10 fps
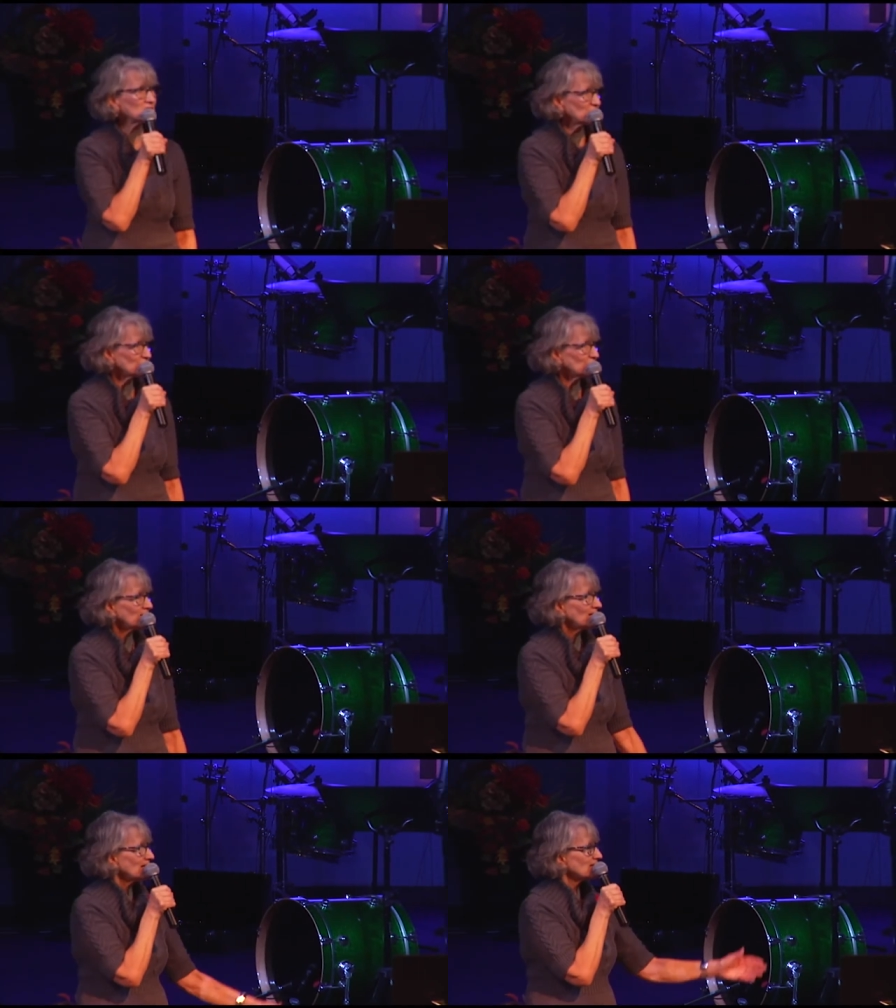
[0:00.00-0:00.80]
to do
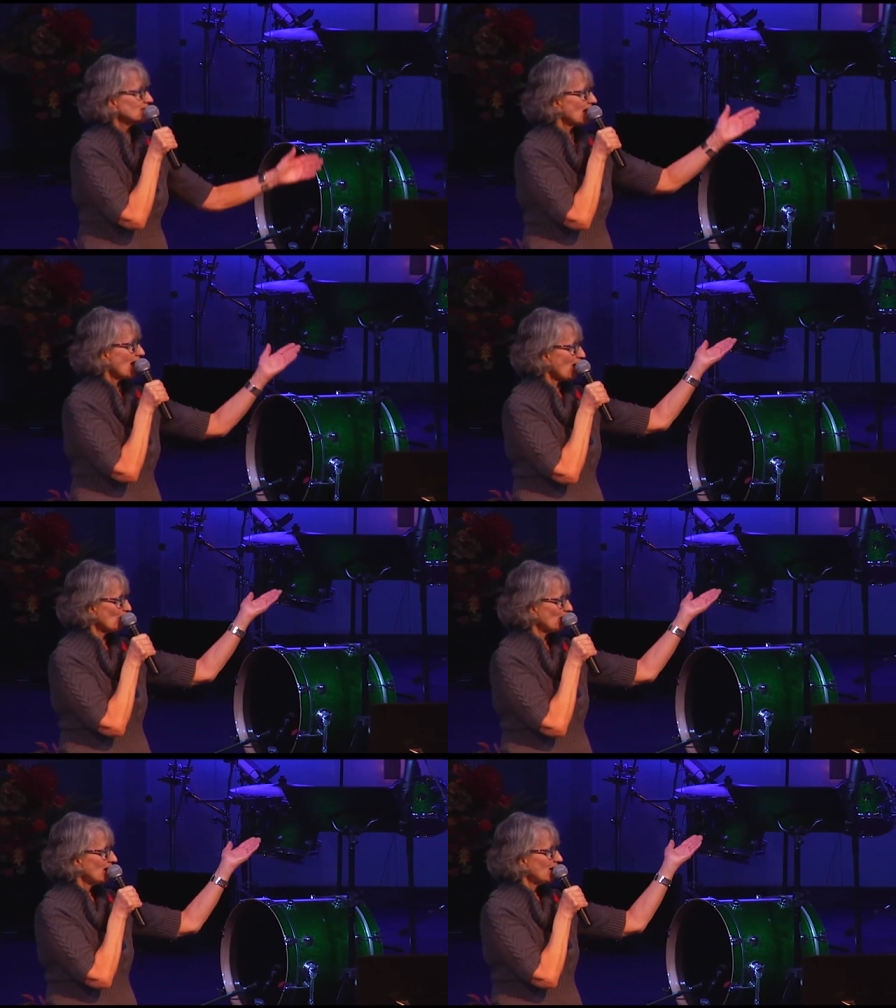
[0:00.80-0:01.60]
to help
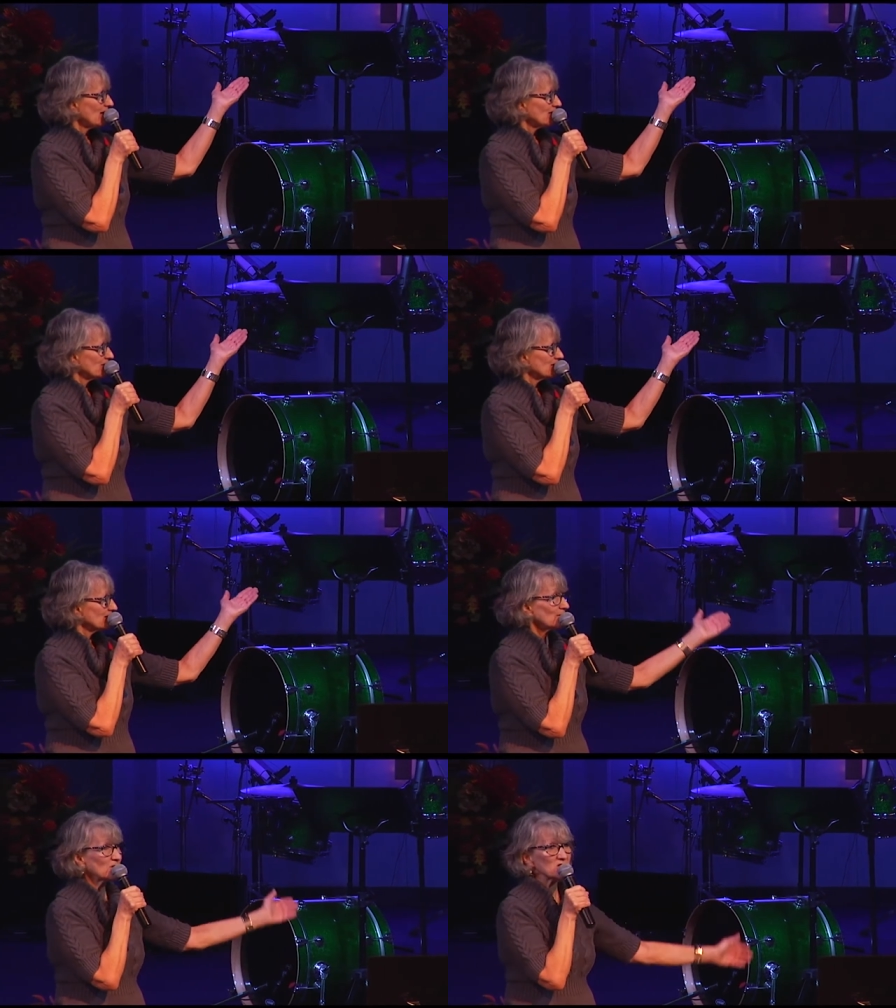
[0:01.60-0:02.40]

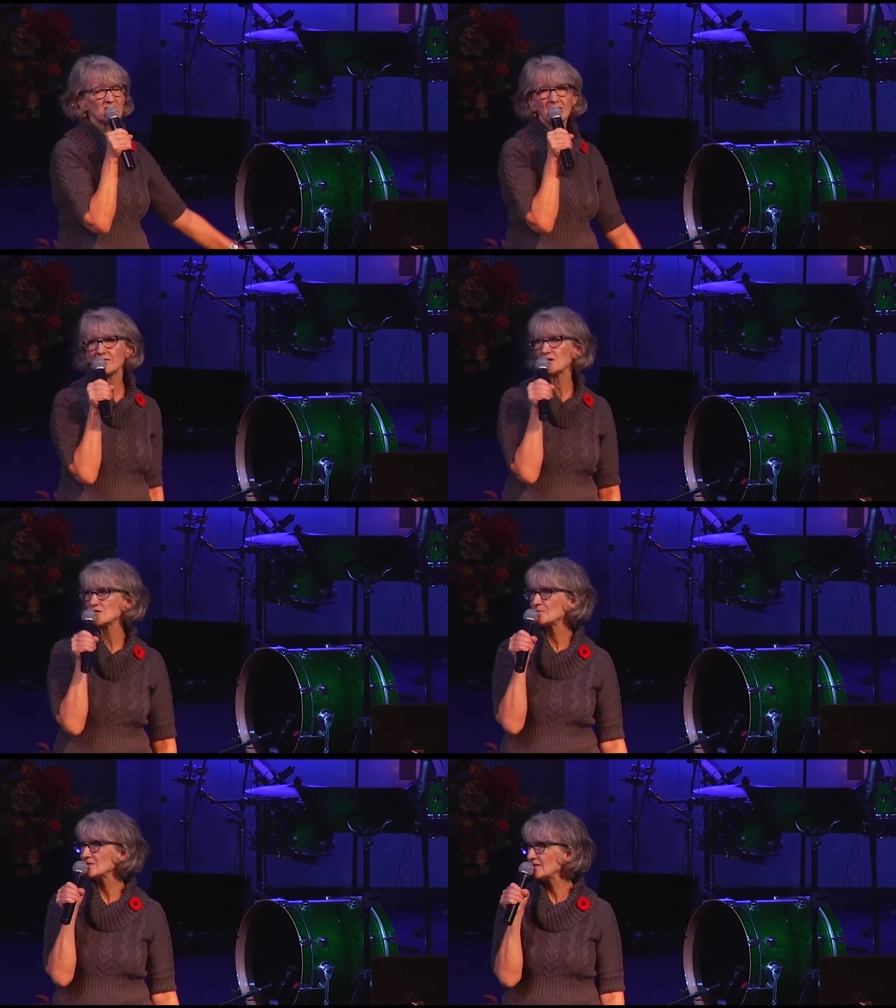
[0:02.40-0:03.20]
the missionary that
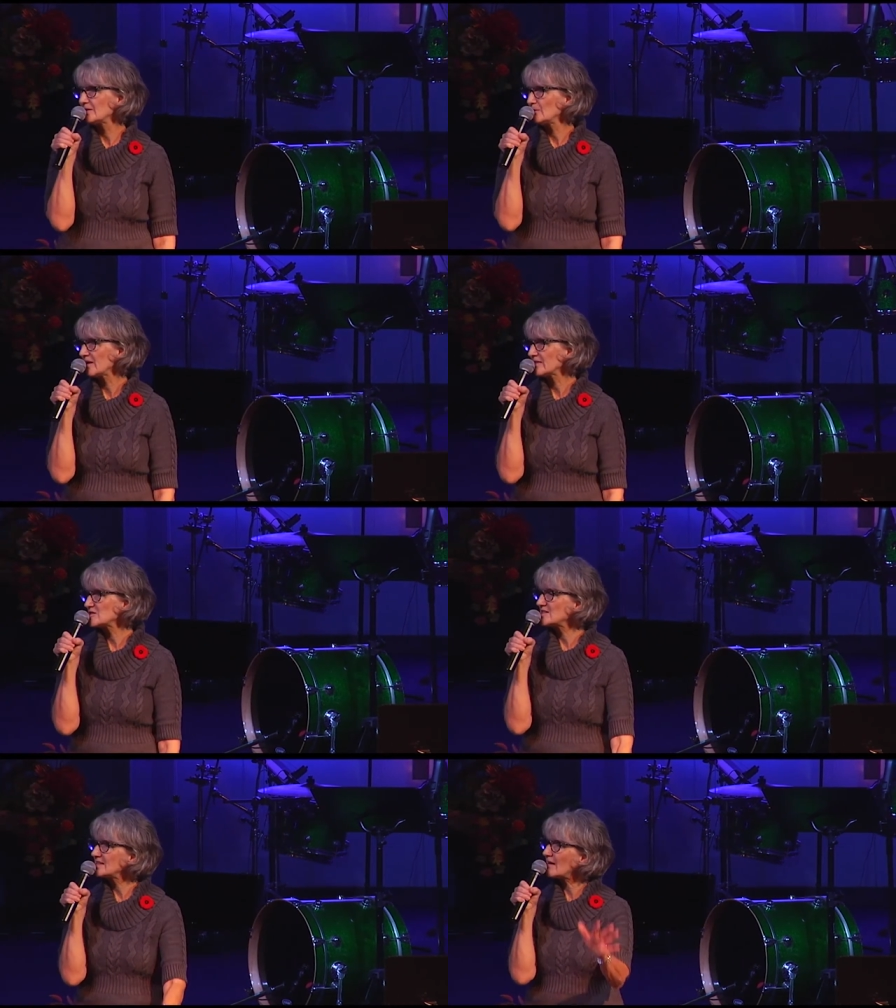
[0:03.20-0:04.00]
she was living with. And
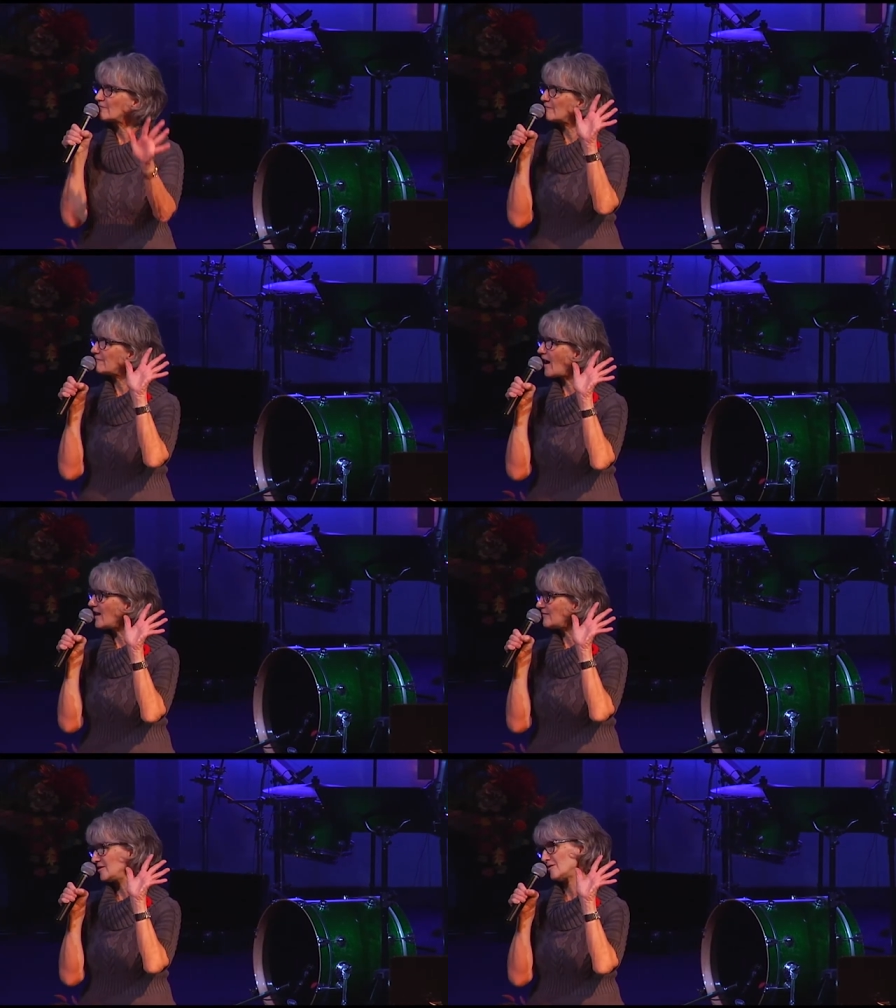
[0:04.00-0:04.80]
she did that for
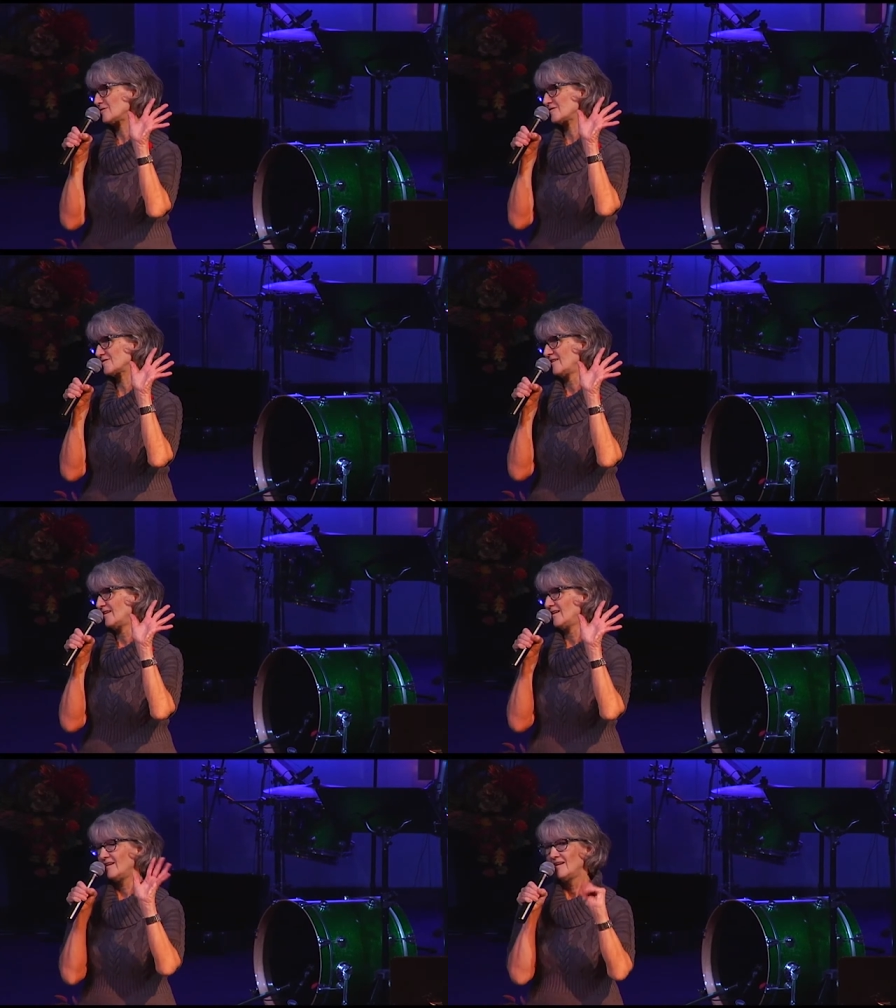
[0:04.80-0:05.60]
5 years.
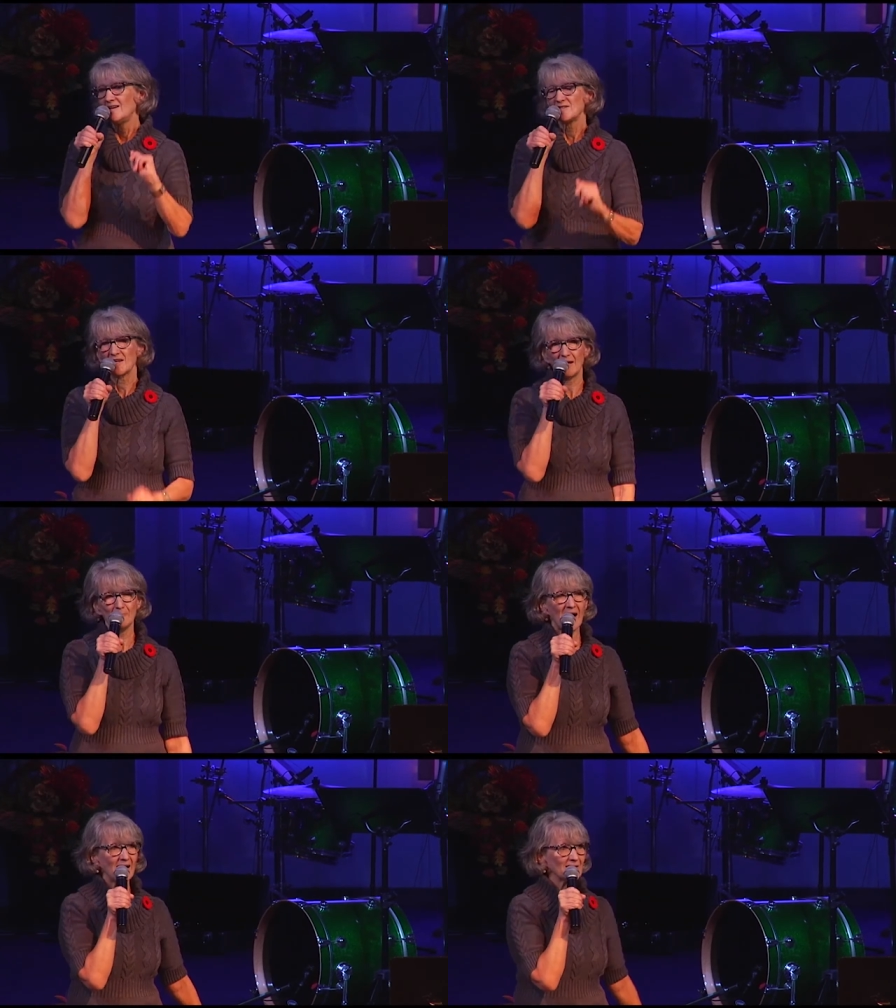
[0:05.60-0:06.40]
She came
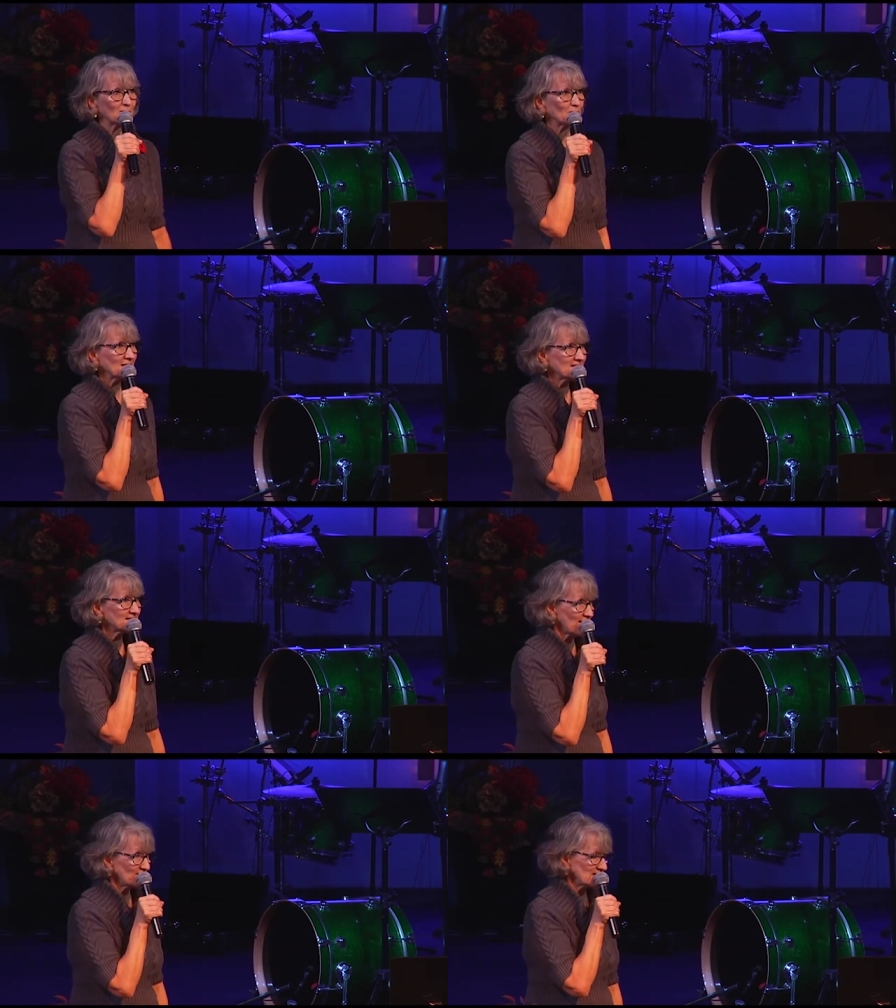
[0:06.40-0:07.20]
back in her early
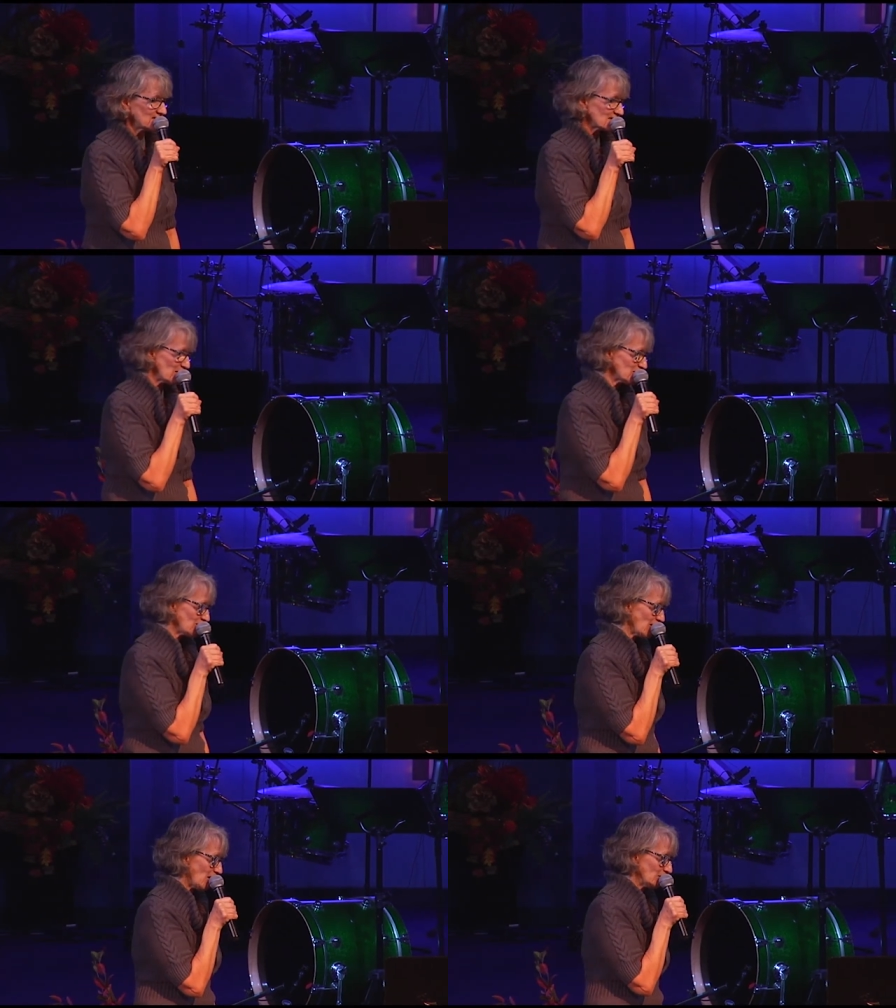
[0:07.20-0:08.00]
70s to
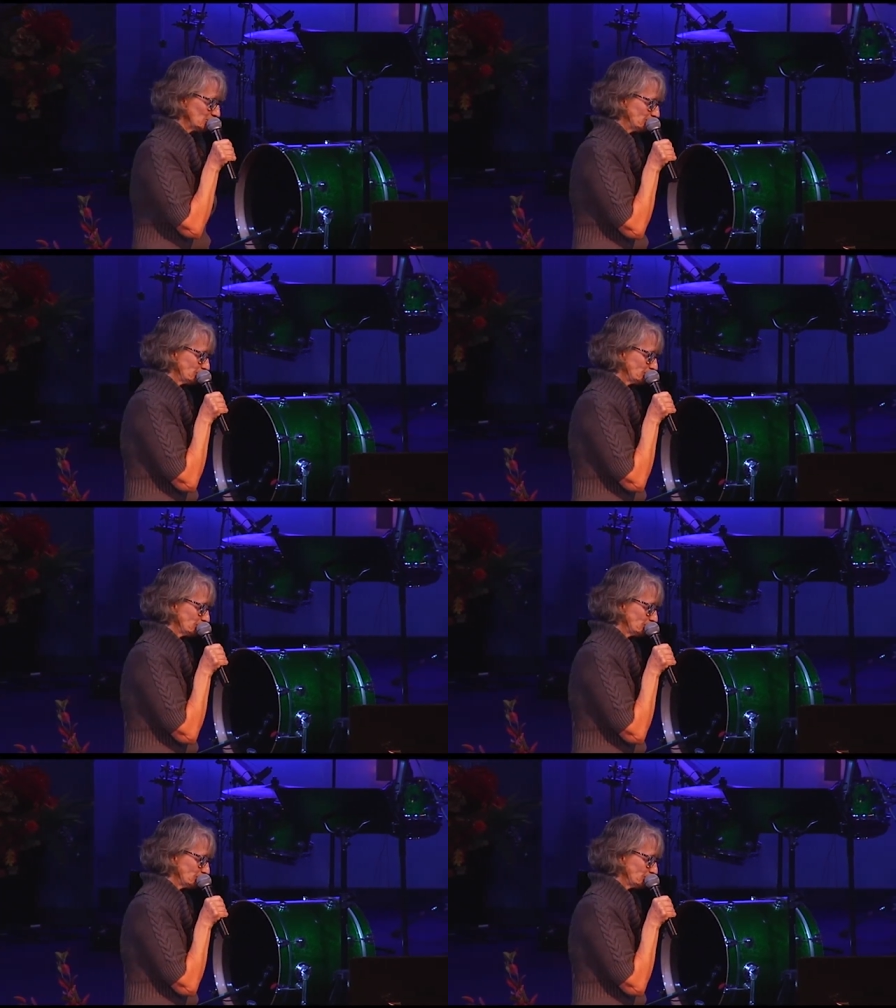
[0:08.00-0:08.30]
Montreal.